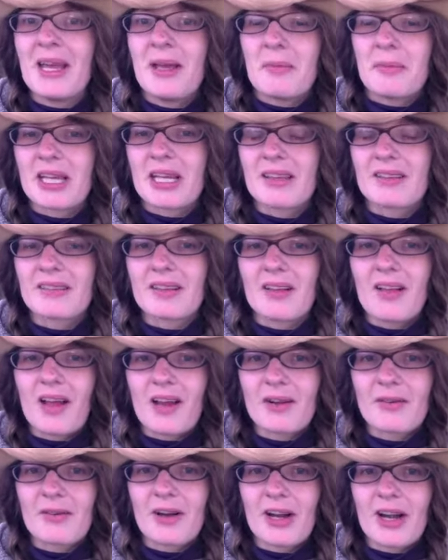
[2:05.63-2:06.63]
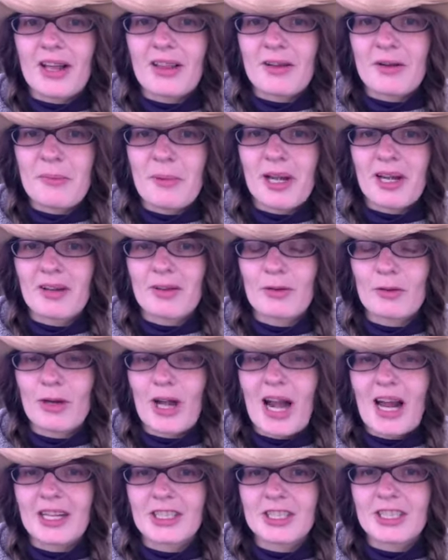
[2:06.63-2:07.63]
Because a lot of our other mares
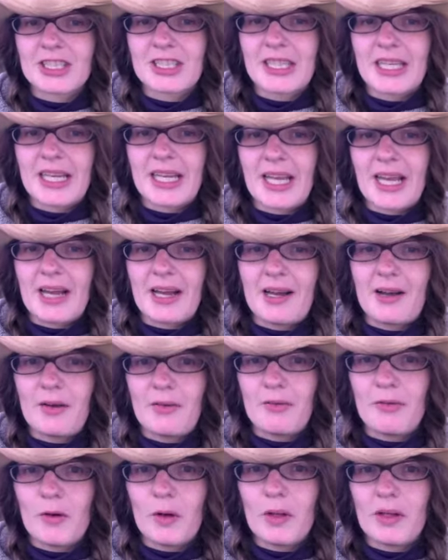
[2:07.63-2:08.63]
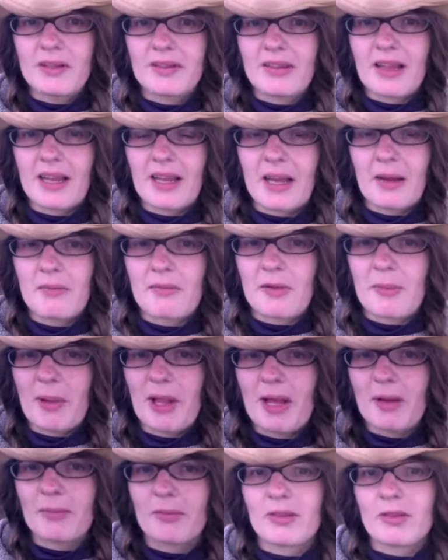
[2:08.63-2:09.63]
were actually uh, foals that came from
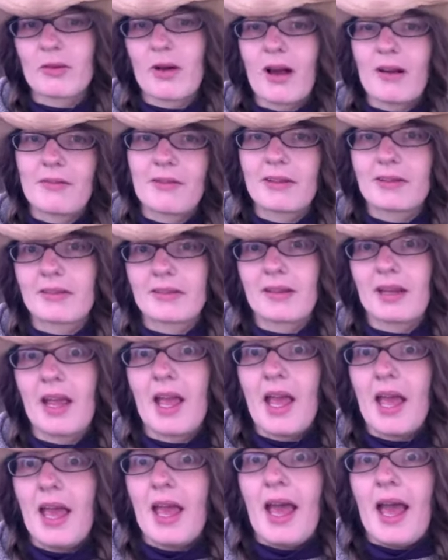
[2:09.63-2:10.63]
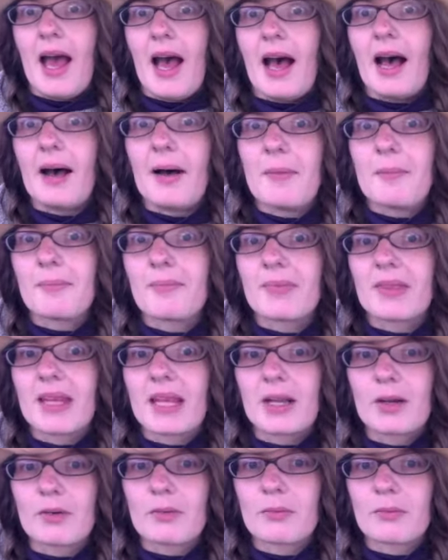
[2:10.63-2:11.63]
him. So obviously, um,
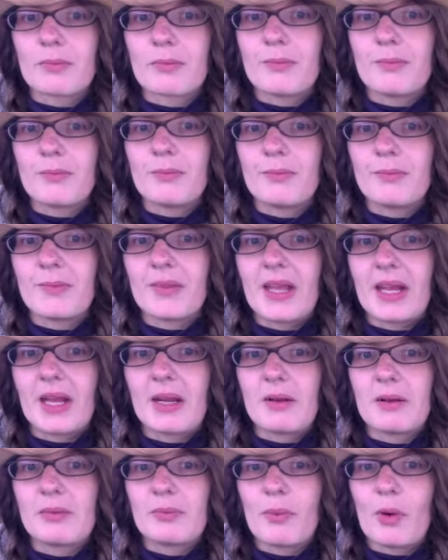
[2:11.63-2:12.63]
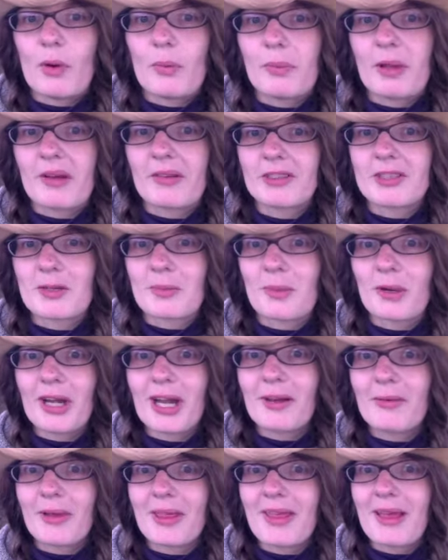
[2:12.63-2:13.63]
they don't They won't be able to
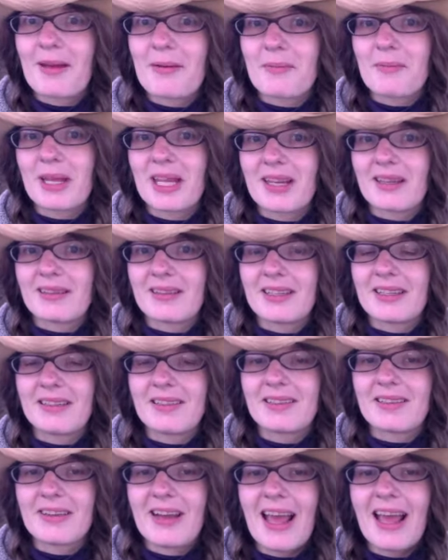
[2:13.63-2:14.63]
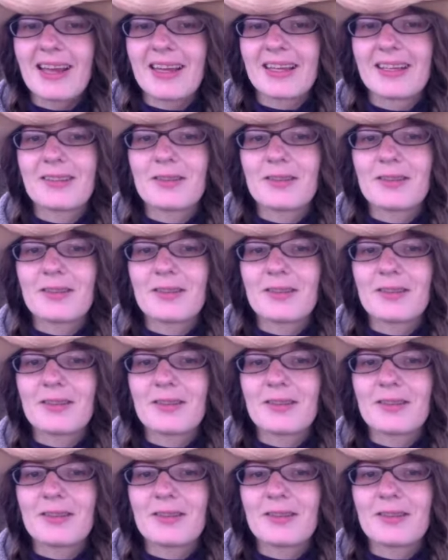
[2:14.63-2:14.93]
breed with him because he's their daddy.